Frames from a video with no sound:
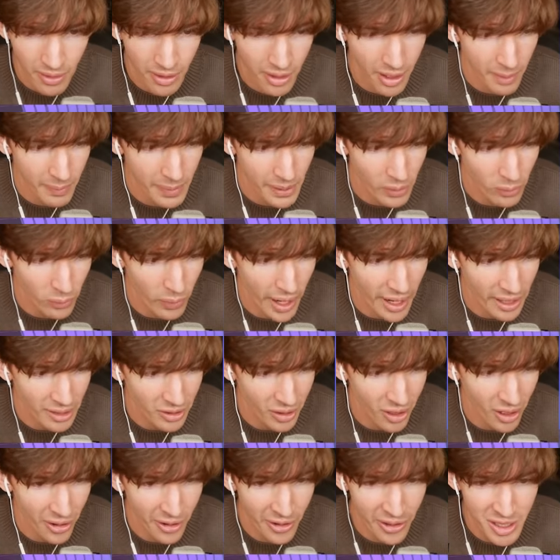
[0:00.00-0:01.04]
right, I'm gonna
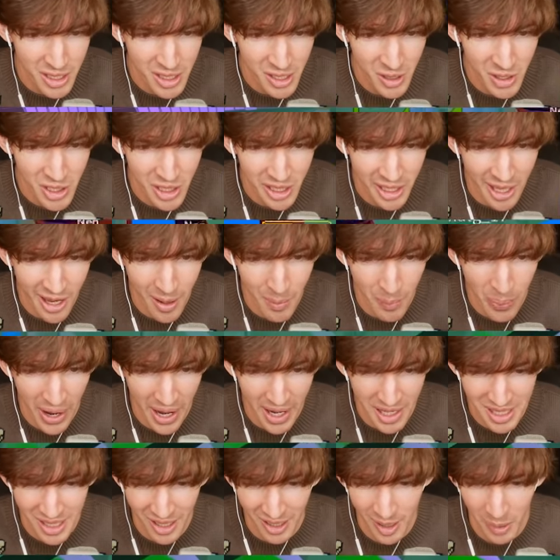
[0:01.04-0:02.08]
ragdoll her so she can't
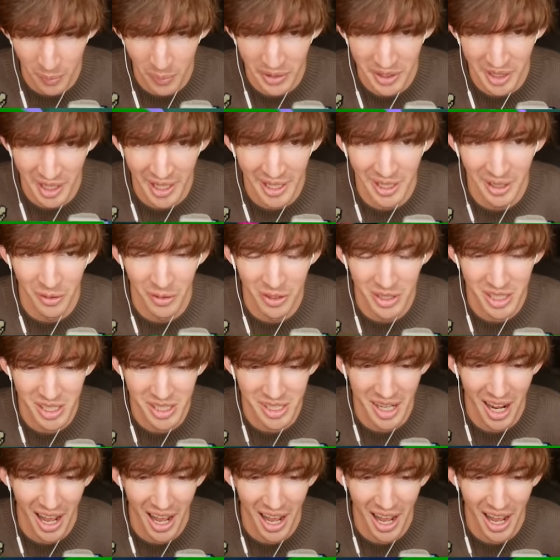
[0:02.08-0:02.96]
pass on the potato and just